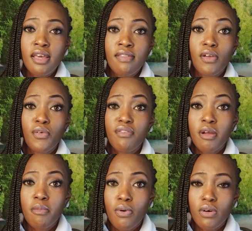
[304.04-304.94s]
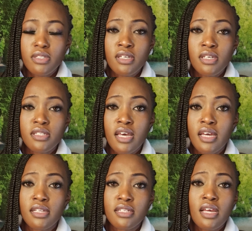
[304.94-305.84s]
and the grieving process,
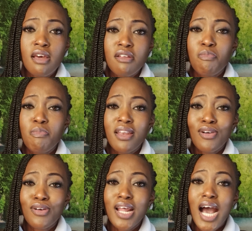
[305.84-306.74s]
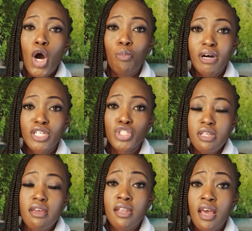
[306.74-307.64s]
and depending on how much
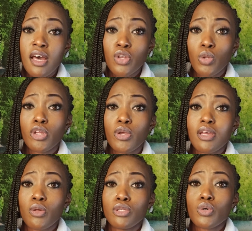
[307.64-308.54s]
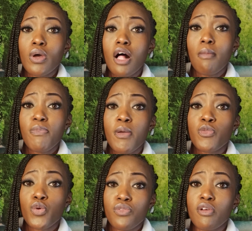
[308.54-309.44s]
they can handle, you can also help them
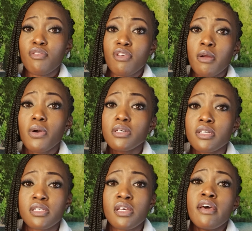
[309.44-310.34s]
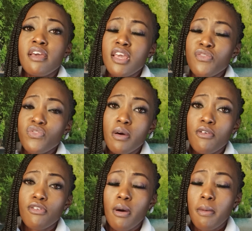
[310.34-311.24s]
through the grieving process. If
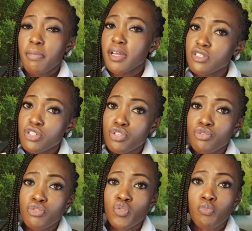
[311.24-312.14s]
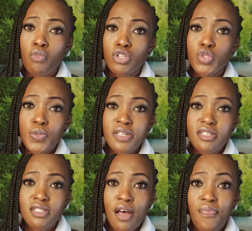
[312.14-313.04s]
they're a bit too small to
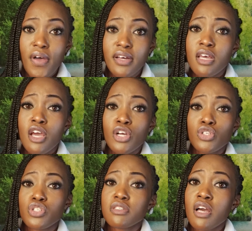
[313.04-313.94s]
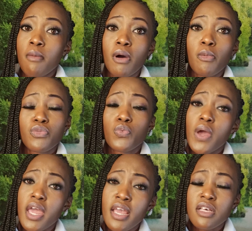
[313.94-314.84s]
understand that, you just come up with
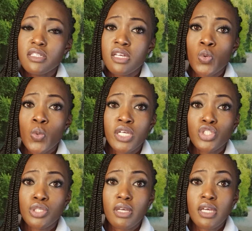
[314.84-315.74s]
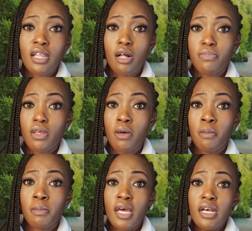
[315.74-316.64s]
ways in which you can help
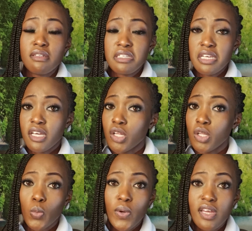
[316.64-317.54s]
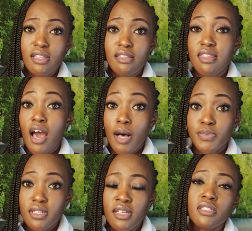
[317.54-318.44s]
them deal with the
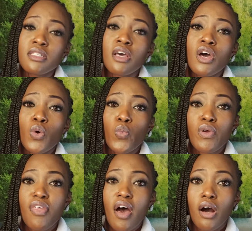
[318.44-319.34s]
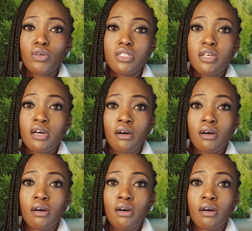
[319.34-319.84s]
absence without